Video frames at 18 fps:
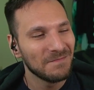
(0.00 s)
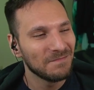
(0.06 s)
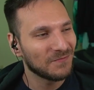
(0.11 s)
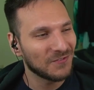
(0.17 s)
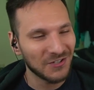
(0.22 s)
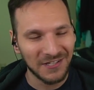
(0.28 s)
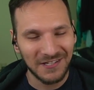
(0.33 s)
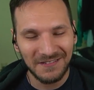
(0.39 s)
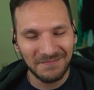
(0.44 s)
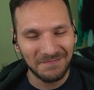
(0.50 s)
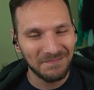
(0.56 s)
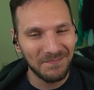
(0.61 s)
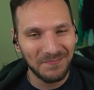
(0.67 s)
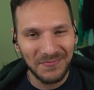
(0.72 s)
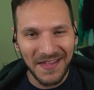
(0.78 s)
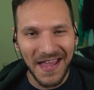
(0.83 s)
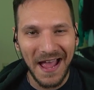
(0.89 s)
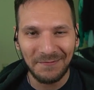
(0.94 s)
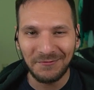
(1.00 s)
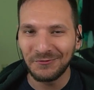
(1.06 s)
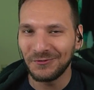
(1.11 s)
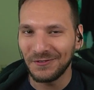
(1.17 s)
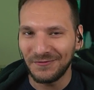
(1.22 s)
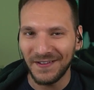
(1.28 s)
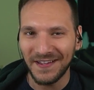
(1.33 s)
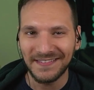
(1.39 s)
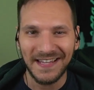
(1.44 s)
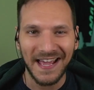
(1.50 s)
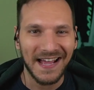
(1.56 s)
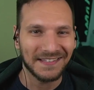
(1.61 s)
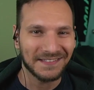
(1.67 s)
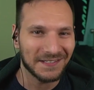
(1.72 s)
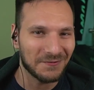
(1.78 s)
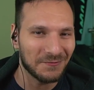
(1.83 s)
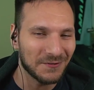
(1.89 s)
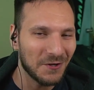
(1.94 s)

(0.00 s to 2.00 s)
Just absolutely fantastic.